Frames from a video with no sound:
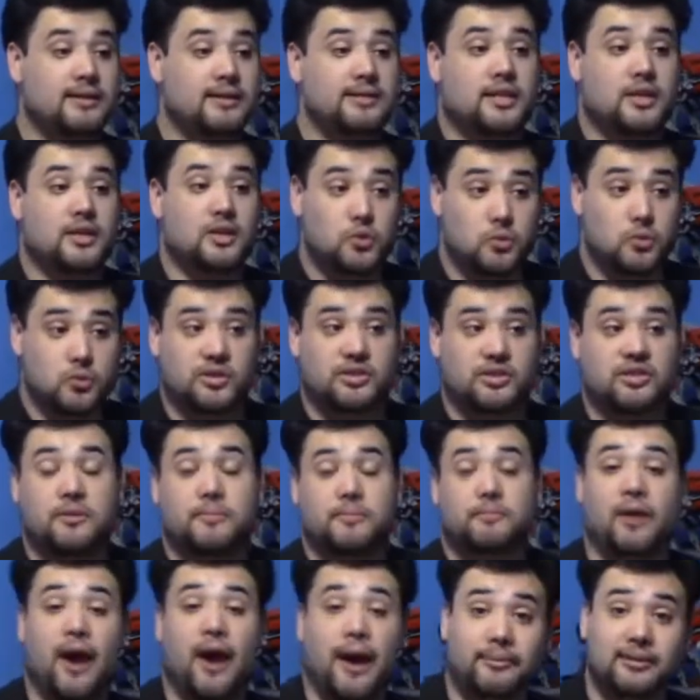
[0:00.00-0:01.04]
that it uses it
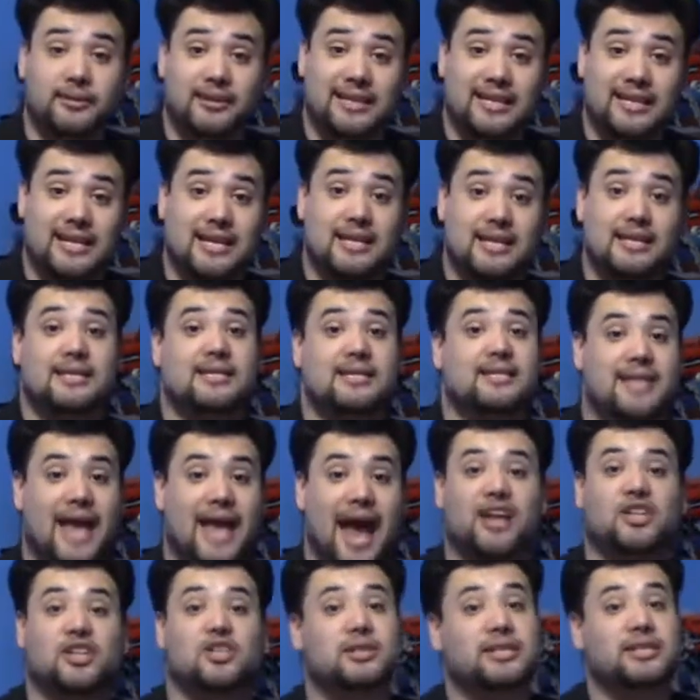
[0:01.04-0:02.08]
properly in is
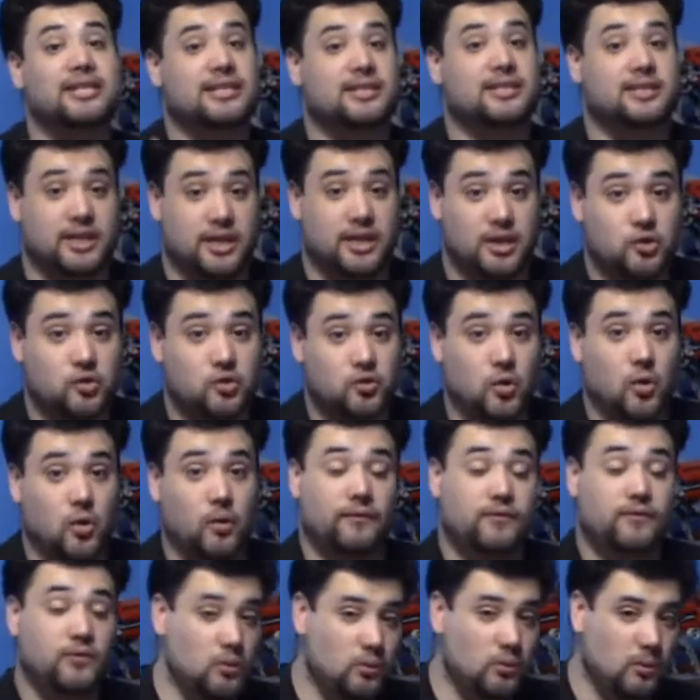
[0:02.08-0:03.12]
actually its intro.
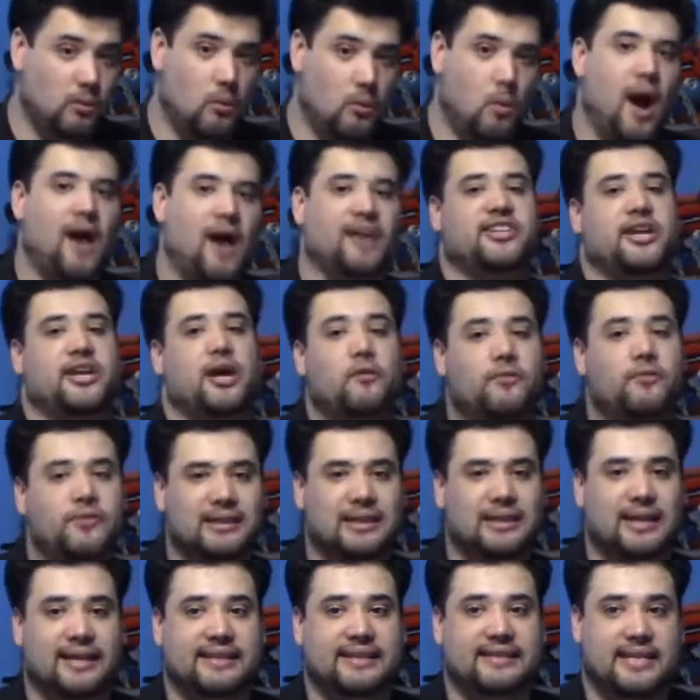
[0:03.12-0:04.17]
If you were to watch Elfen
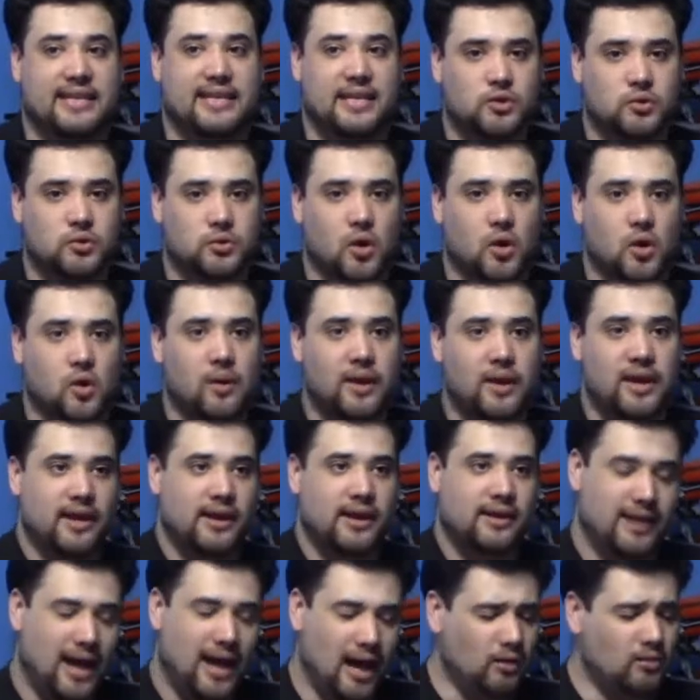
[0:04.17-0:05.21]
Lied's intro,
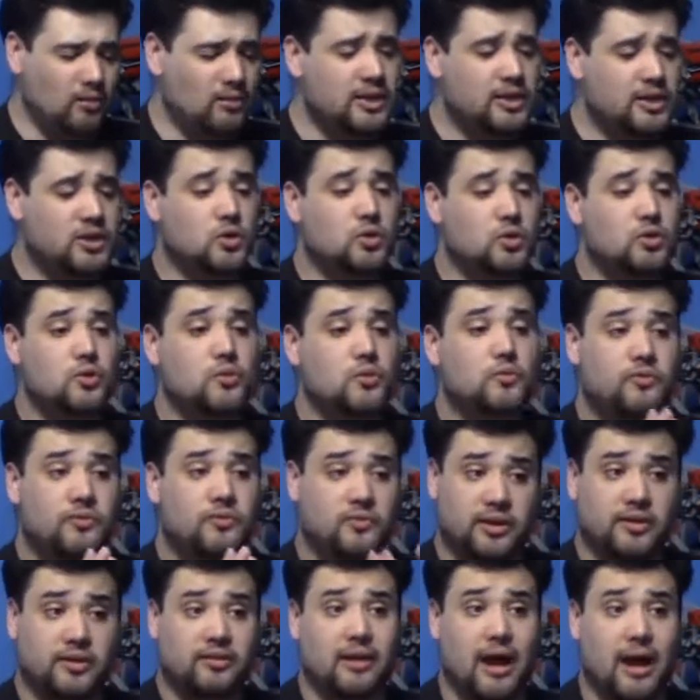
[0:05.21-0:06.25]
not only could you
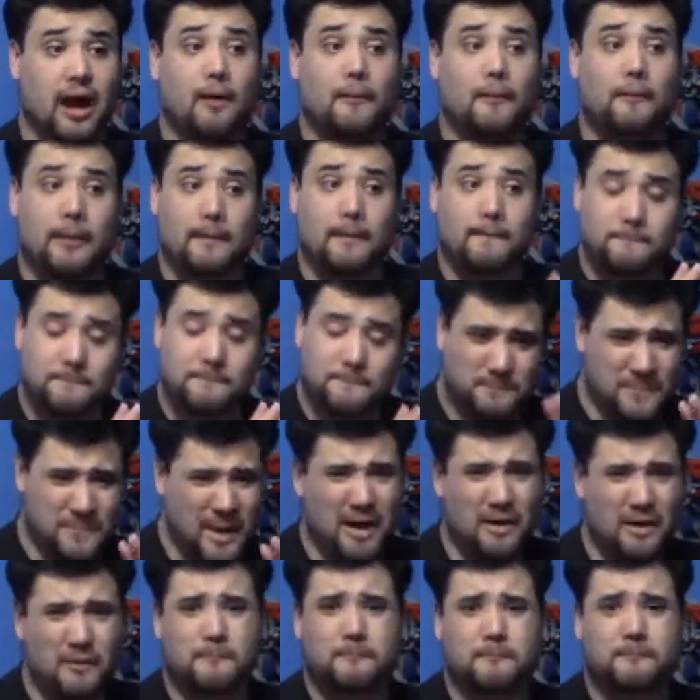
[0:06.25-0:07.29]
figure out the
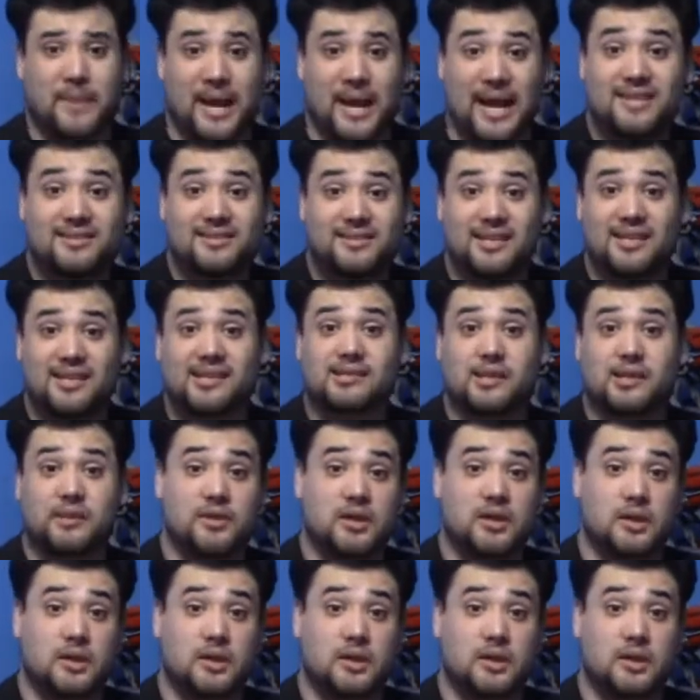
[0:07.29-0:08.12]
bare basics of the